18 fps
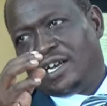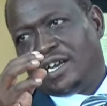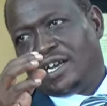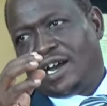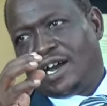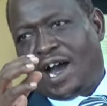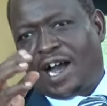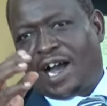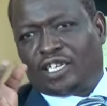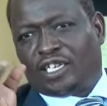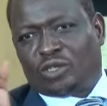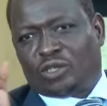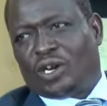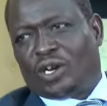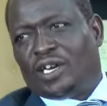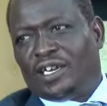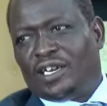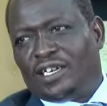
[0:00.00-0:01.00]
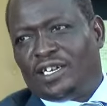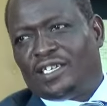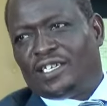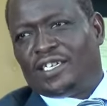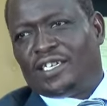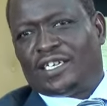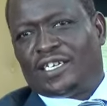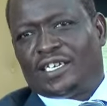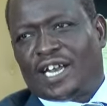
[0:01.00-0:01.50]
Actually, it is
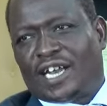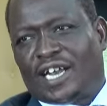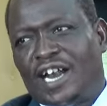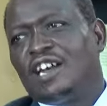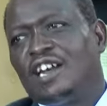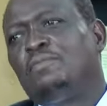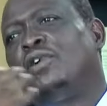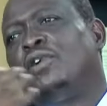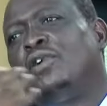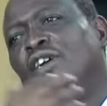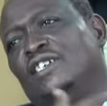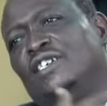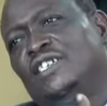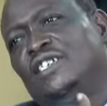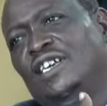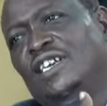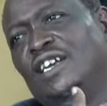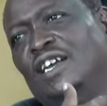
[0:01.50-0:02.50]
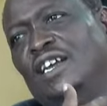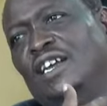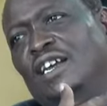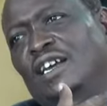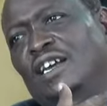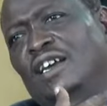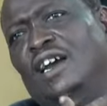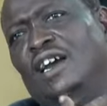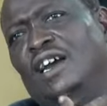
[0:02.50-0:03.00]
a turning point.
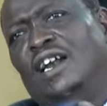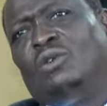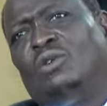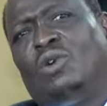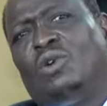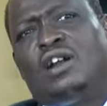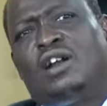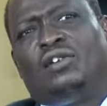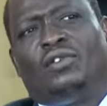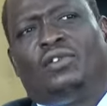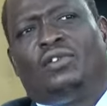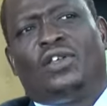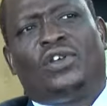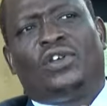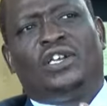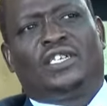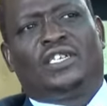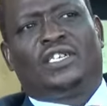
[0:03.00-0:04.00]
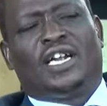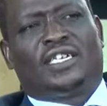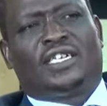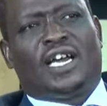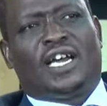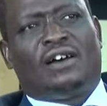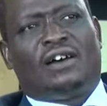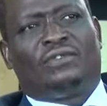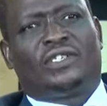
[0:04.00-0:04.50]
And one of the things that I
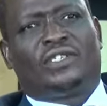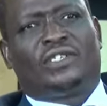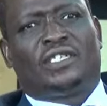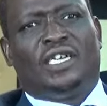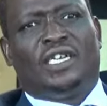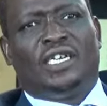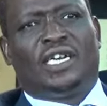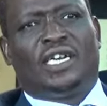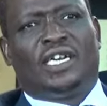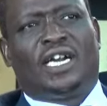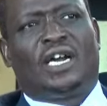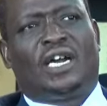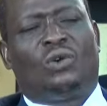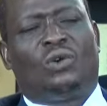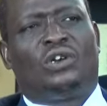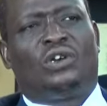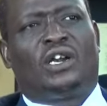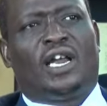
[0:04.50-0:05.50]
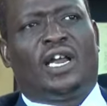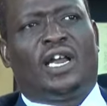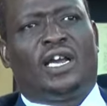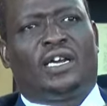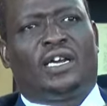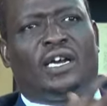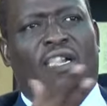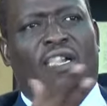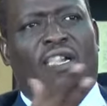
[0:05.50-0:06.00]
have seen, and I would like
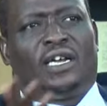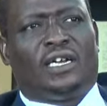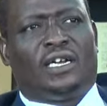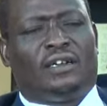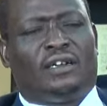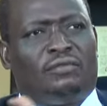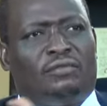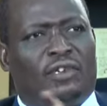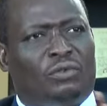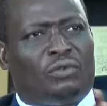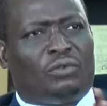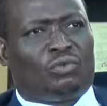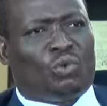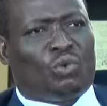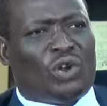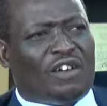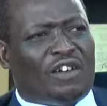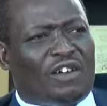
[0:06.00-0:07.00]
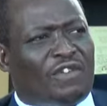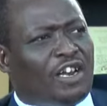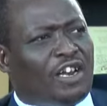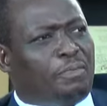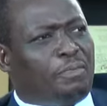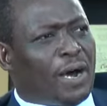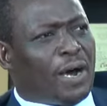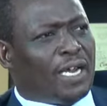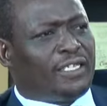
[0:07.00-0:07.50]
to have a
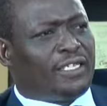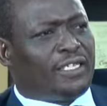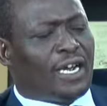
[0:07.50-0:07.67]
departure,